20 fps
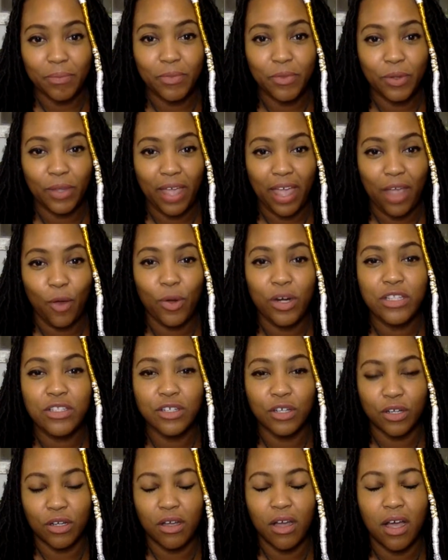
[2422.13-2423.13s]
okay, on
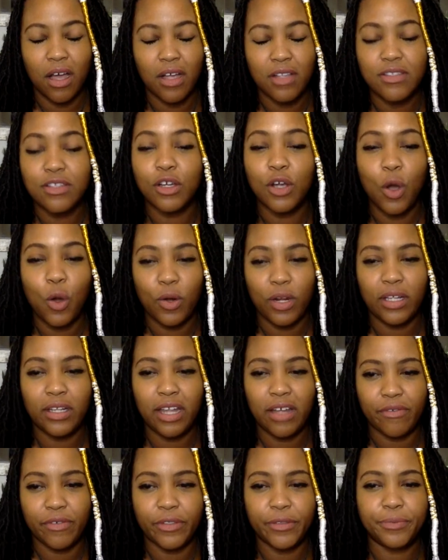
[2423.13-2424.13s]
a decoding
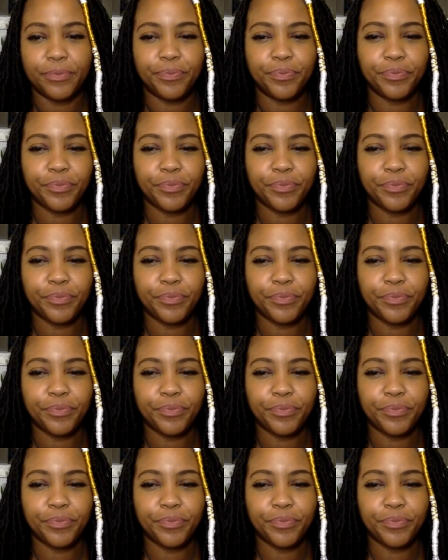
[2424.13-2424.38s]
level.